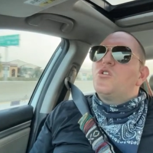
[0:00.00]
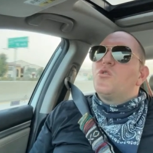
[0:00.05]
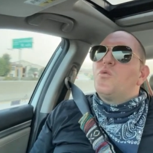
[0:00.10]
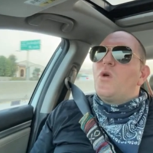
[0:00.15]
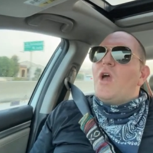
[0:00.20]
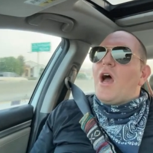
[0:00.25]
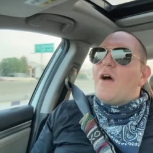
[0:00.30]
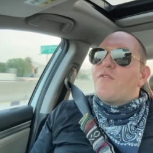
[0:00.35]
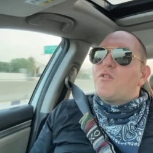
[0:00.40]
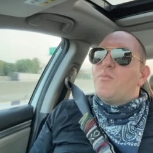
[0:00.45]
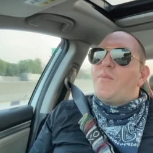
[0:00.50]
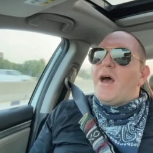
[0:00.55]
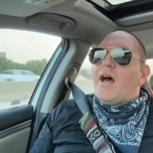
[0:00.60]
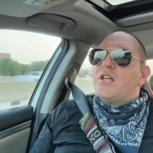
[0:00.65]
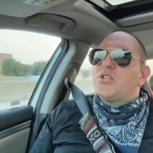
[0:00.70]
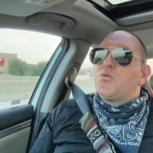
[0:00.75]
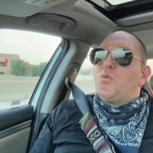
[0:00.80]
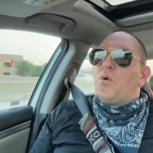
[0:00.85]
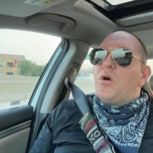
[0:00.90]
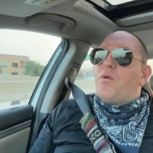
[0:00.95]
we have to
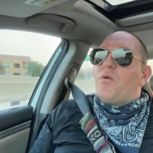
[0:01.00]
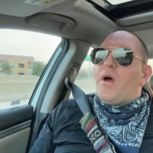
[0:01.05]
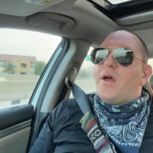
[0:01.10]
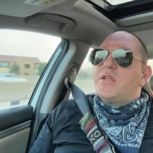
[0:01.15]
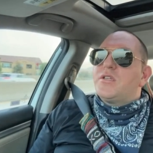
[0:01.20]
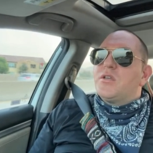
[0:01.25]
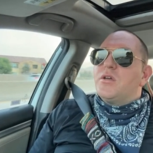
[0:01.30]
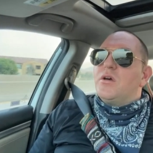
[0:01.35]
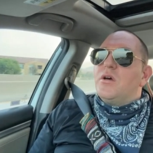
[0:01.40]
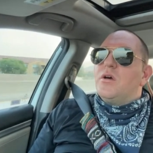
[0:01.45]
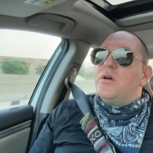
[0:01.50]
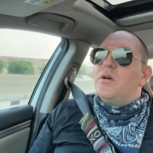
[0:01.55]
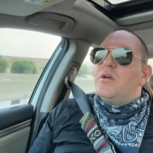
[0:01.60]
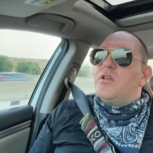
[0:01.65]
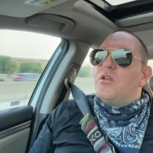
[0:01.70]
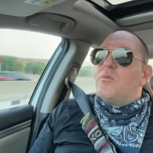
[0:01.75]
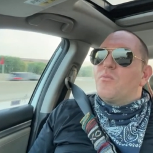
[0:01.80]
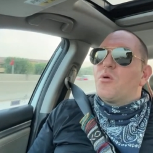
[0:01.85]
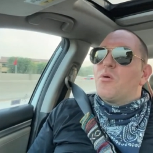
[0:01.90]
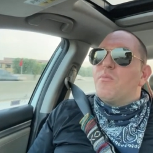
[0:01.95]
pass one right to,
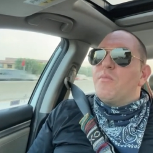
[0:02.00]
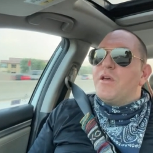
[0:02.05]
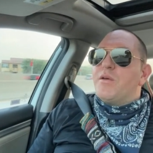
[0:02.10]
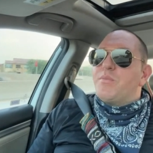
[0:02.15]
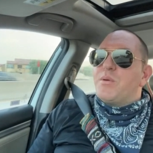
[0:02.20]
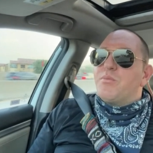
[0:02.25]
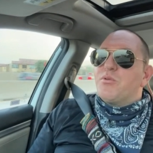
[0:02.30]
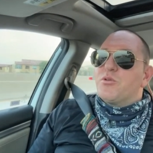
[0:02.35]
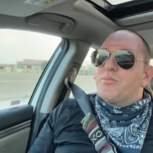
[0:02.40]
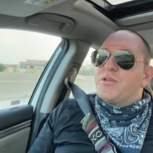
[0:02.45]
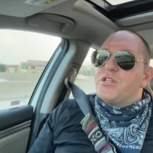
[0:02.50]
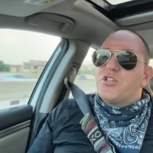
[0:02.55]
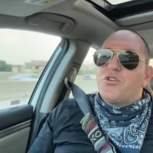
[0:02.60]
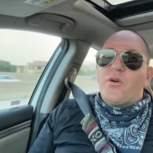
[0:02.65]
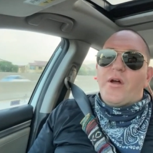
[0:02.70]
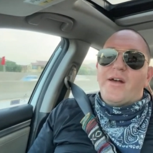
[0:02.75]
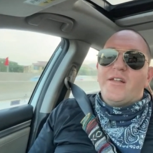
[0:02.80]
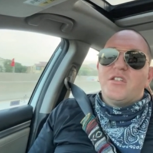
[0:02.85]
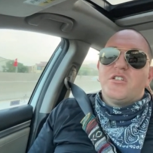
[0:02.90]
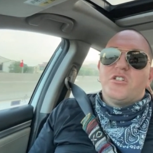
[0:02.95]
permit people to be
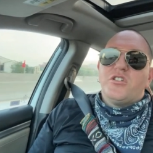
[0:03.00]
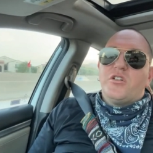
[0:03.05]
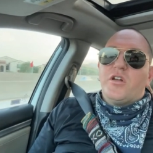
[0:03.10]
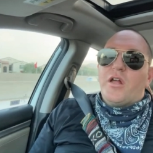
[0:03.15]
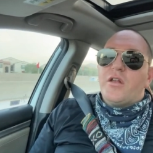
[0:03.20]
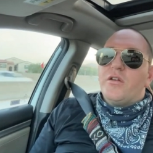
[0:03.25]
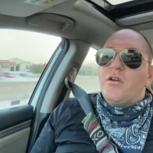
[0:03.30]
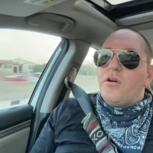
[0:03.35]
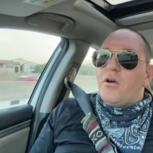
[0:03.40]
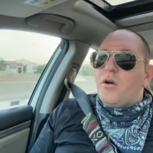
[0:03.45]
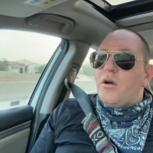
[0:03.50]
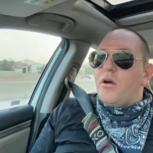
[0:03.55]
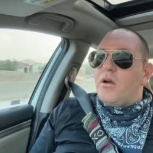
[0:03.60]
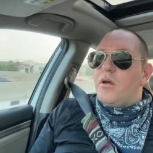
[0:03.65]
transgender?